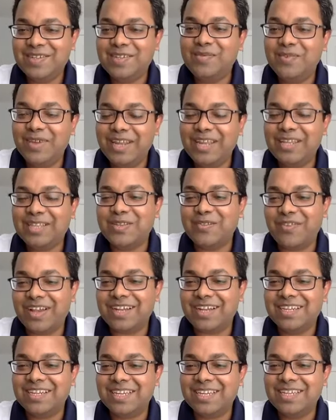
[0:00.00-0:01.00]
meaning the
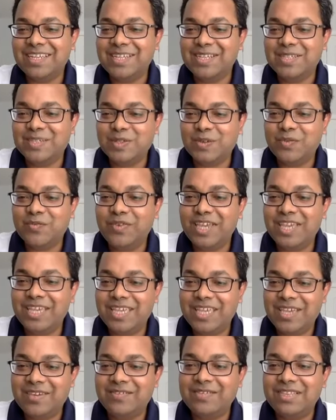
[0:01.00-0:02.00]
faculty, so we
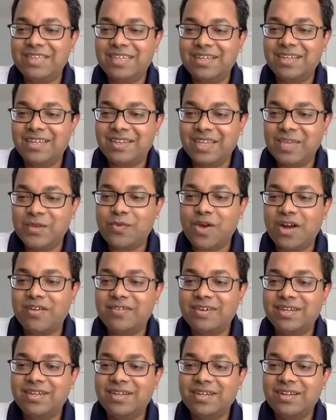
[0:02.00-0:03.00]
give
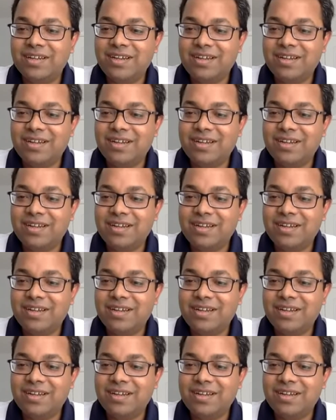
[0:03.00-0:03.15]
our